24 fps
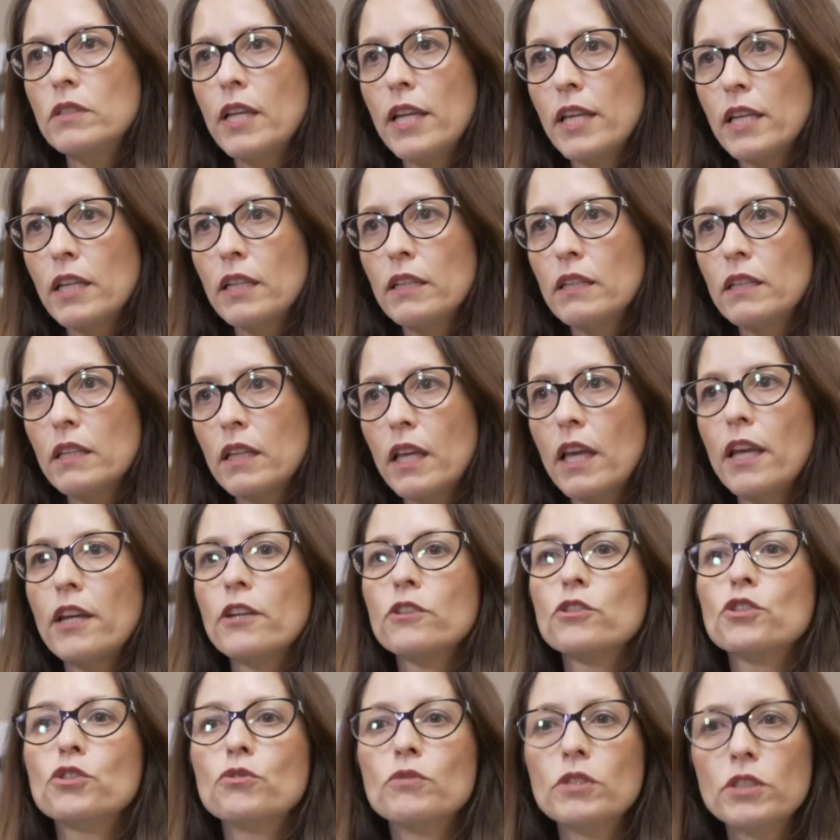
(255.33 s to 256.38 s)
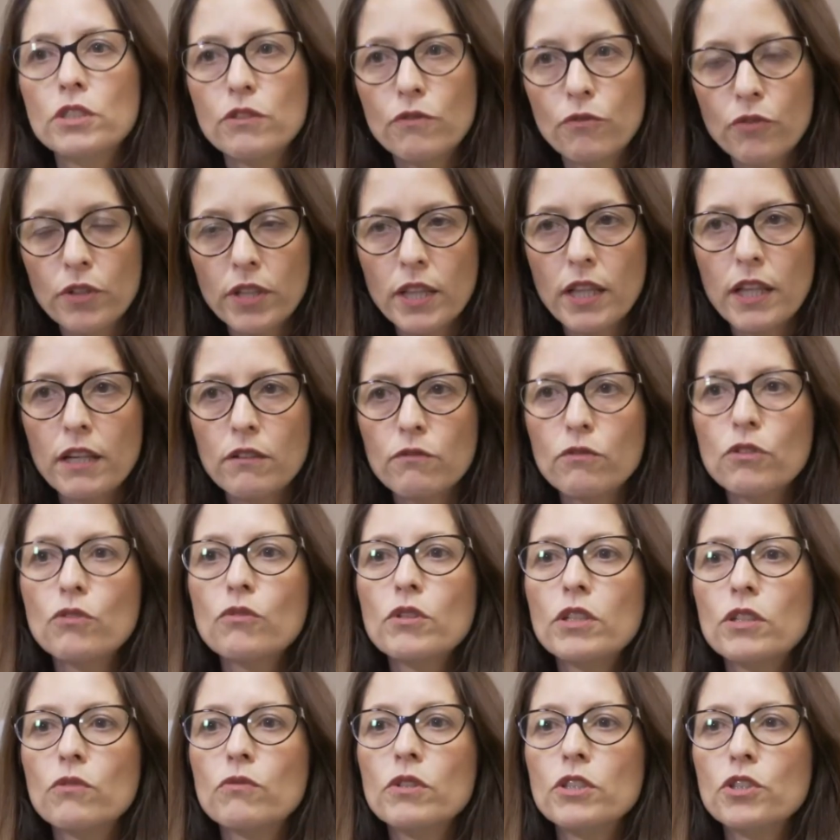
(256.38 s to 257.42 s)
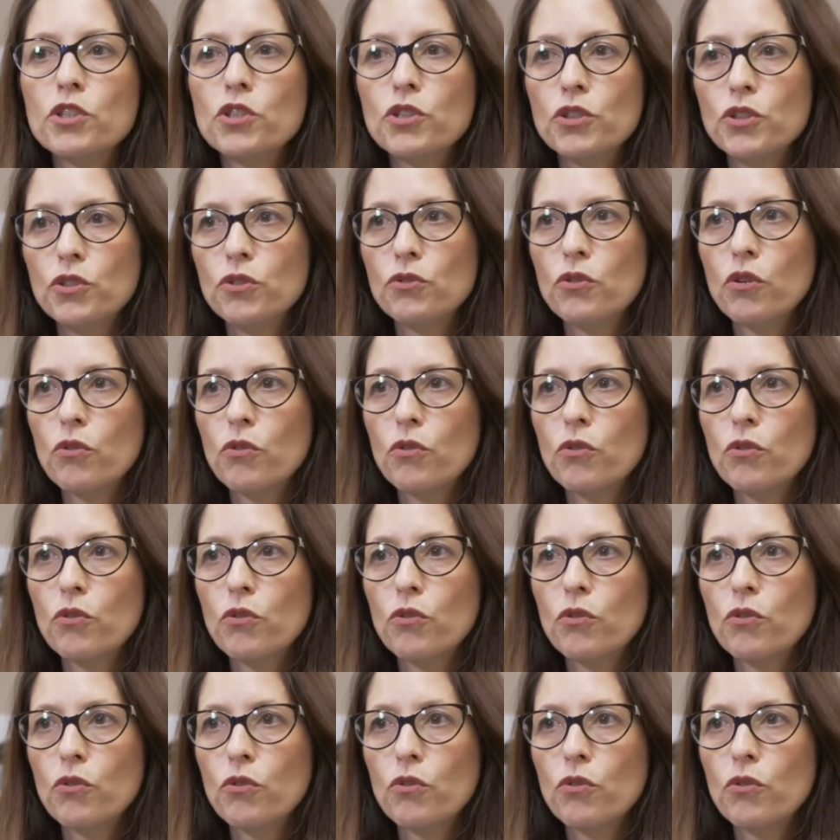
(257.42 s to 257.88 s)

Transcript: taking the care to a different level in which you